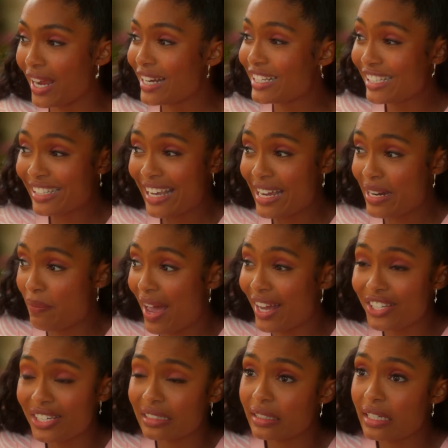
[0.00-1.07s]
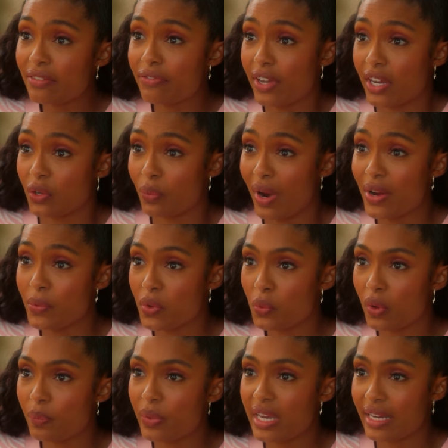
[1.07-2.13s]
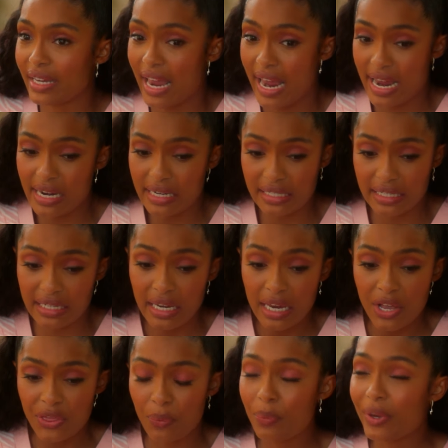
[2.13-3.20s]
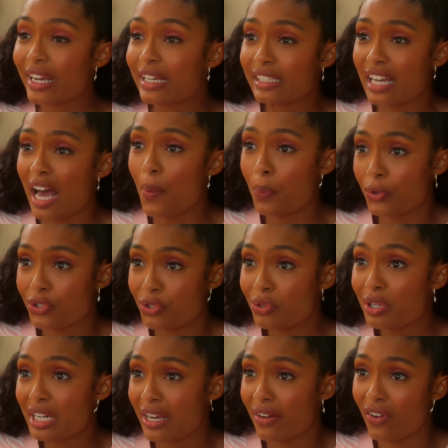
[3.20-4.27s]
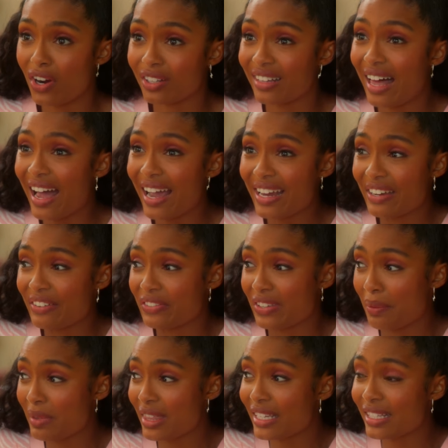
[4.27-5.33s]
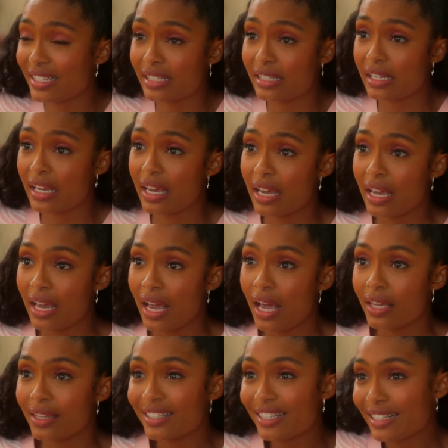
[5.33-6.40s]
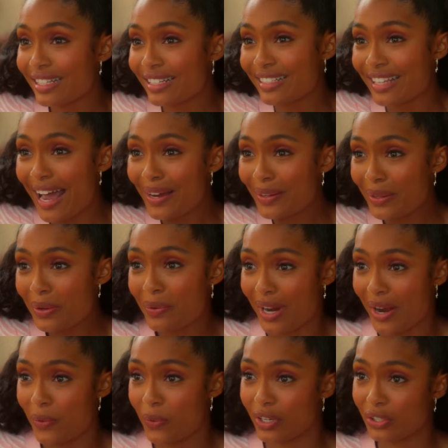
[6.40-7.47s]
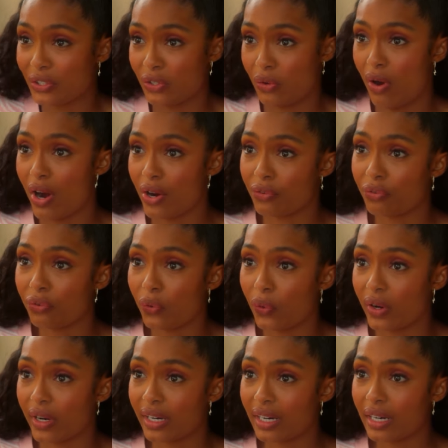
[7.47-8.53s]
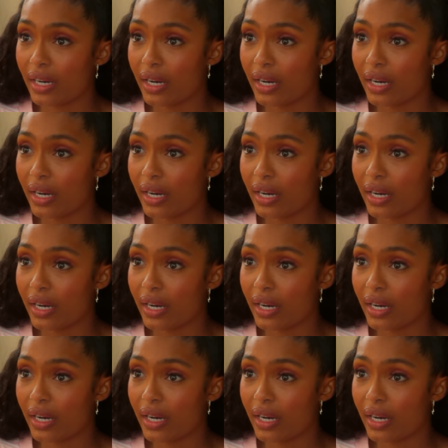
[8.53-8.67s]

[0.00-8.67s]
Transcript: I just can't imagine leaving right when we're being handed the biggest opportunity of our lives. I mean, this is, this is exactly what I worked so hard for.